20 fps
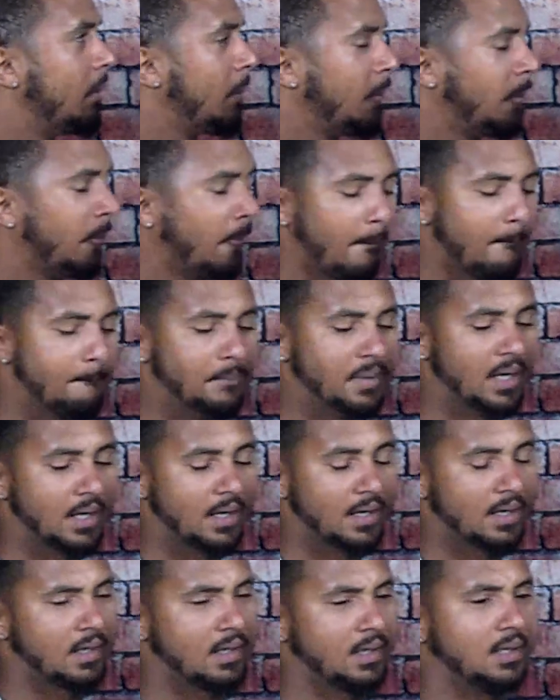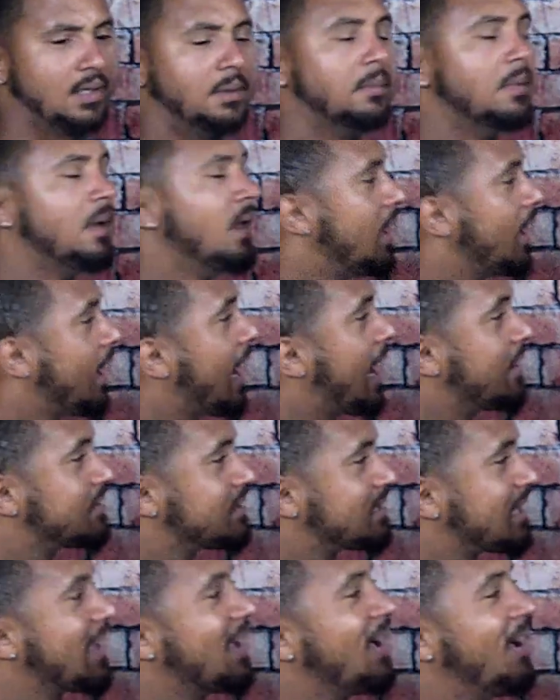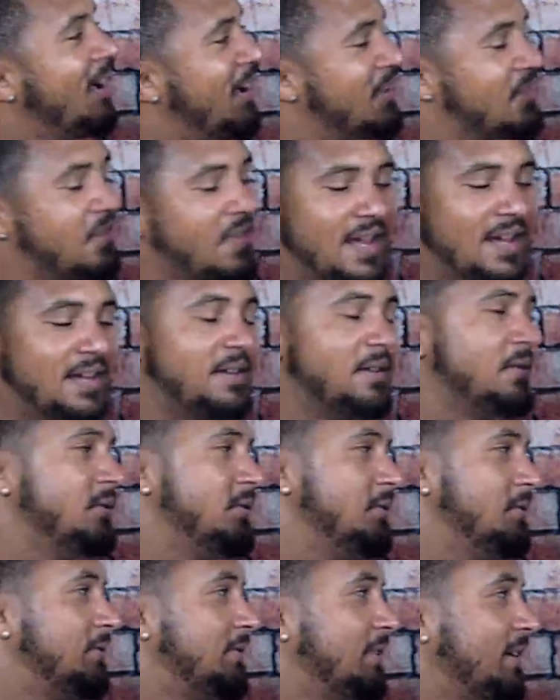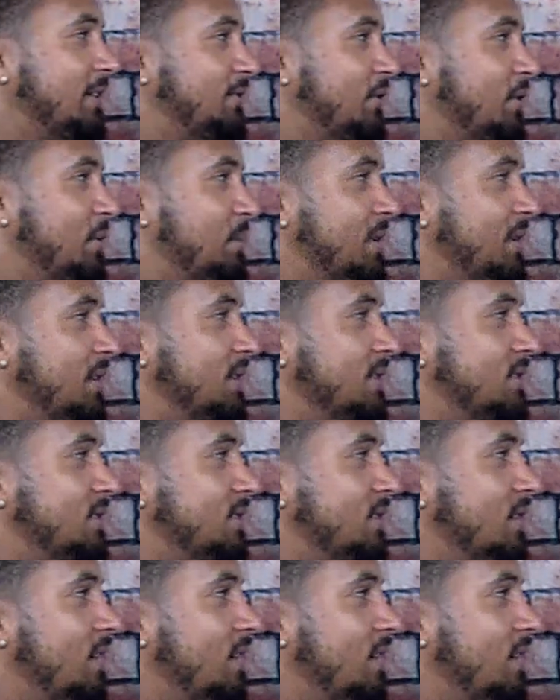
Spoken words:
But I was just like, oh, thank you, thanks very much.